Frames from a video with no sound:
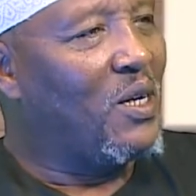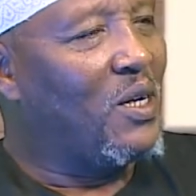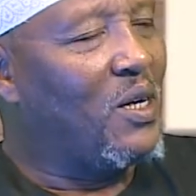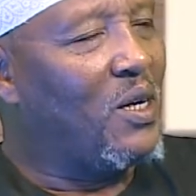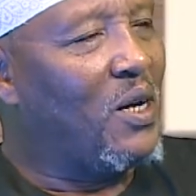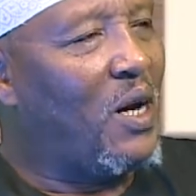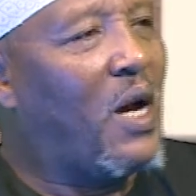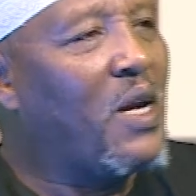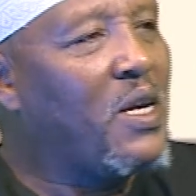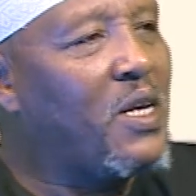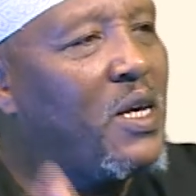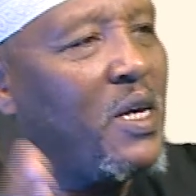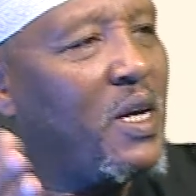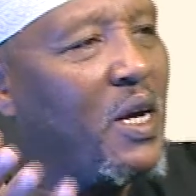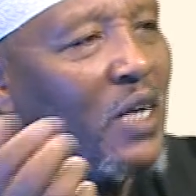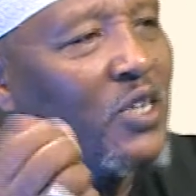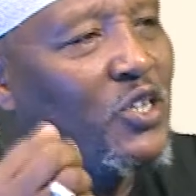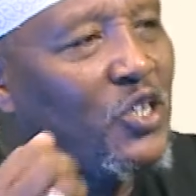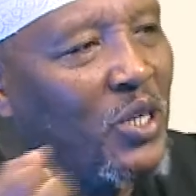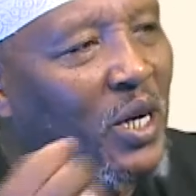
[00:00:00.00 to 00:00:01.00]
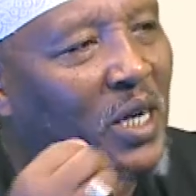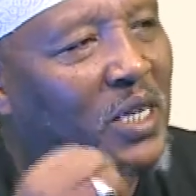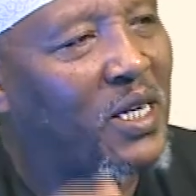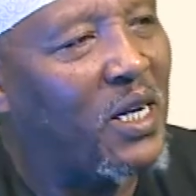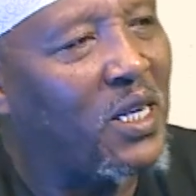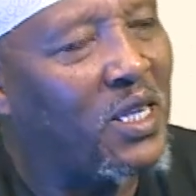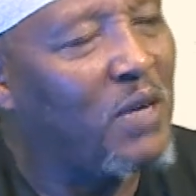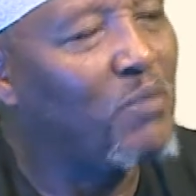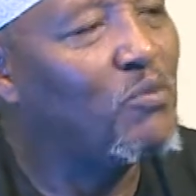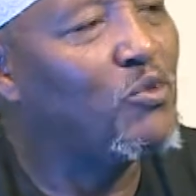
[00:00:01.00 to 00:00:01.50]
and he
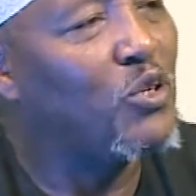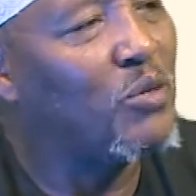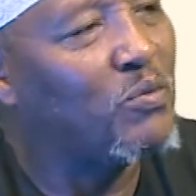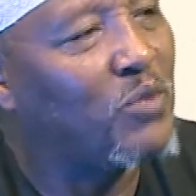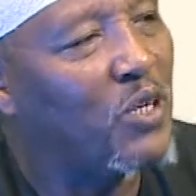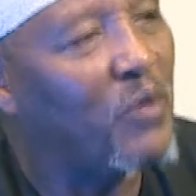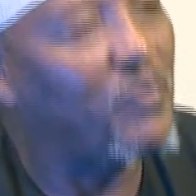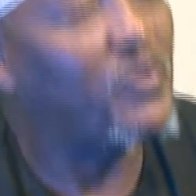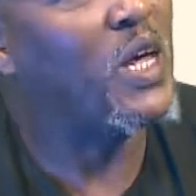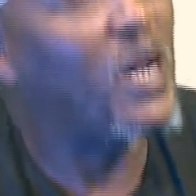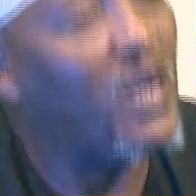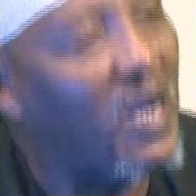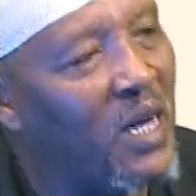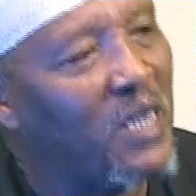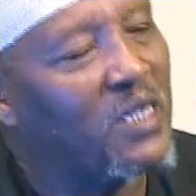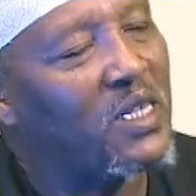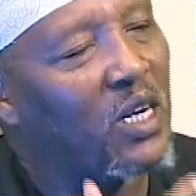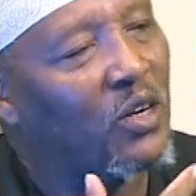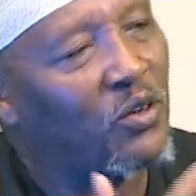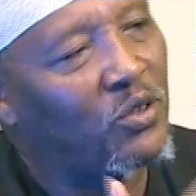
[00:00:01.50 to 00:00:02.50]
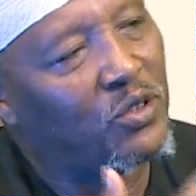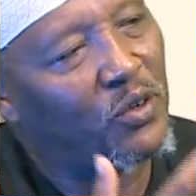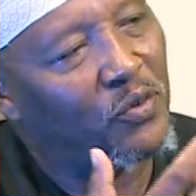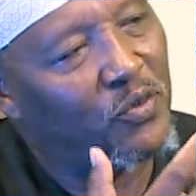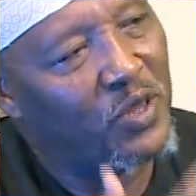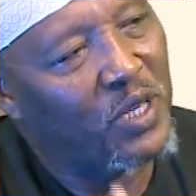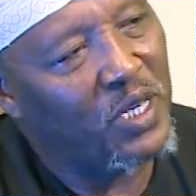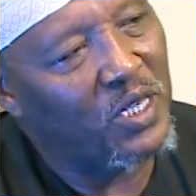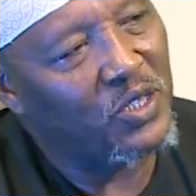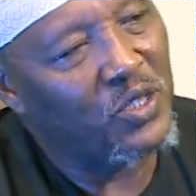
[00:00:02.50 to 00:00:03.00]
attracted them to himself. They learned a lot of
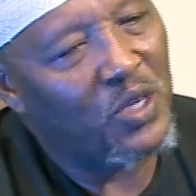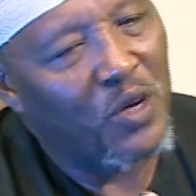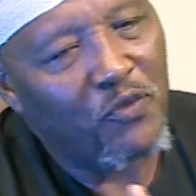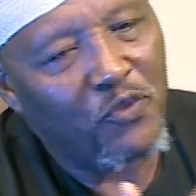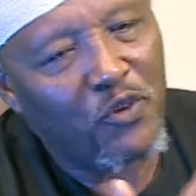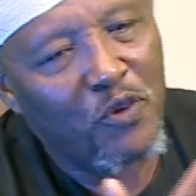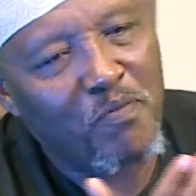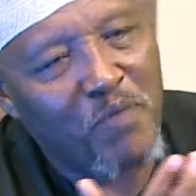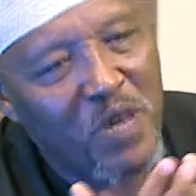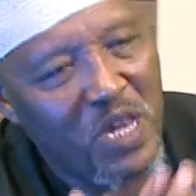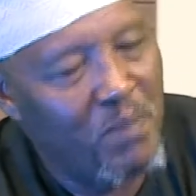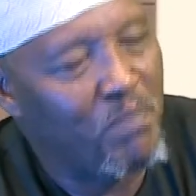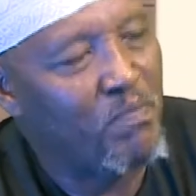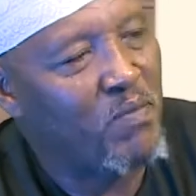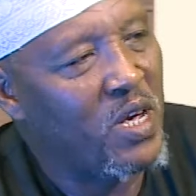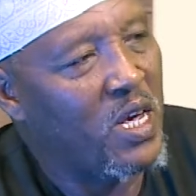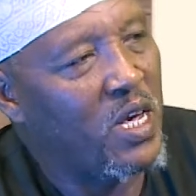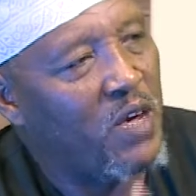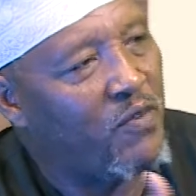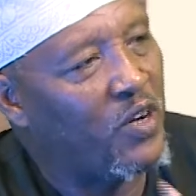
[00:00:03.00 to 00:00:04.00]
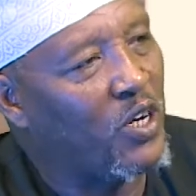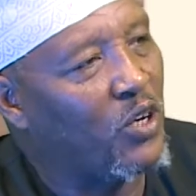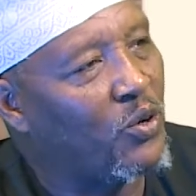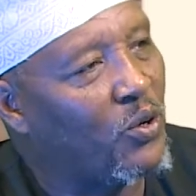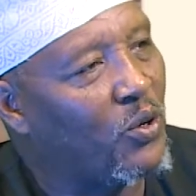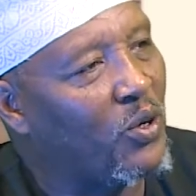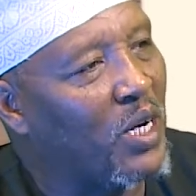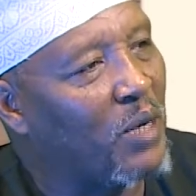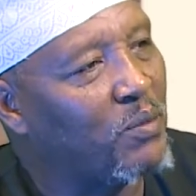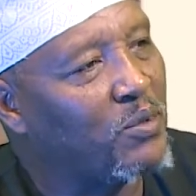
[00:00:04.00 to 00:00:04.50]
things from him, even
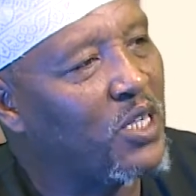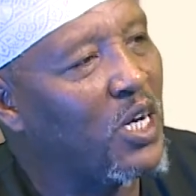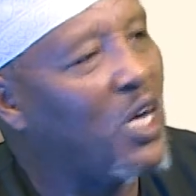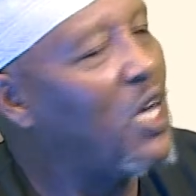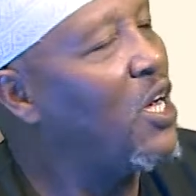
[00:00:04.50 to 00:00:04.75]
grown-ups,